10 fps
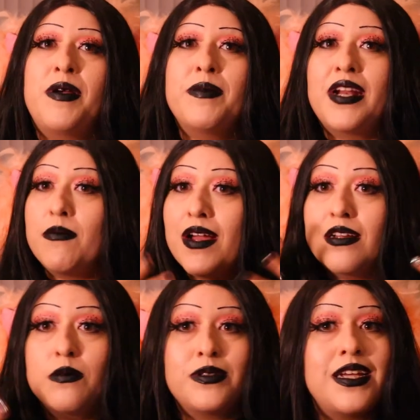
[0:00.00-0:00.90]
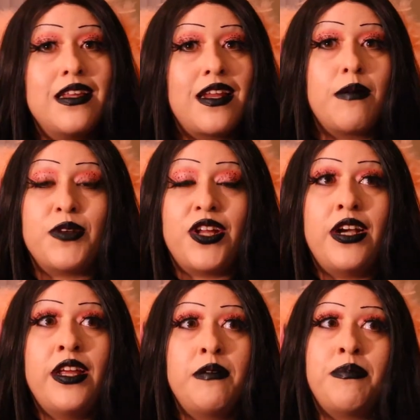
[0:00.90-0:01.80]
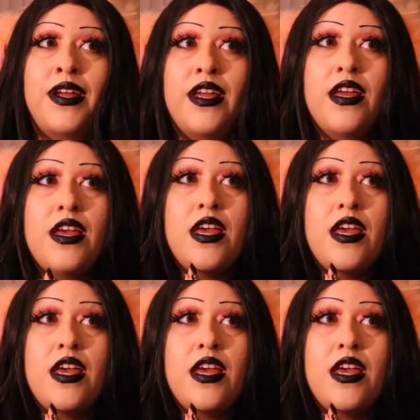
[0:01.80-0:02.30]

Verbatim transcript: I mean, I'm not gonna pretend that I'm good at it, but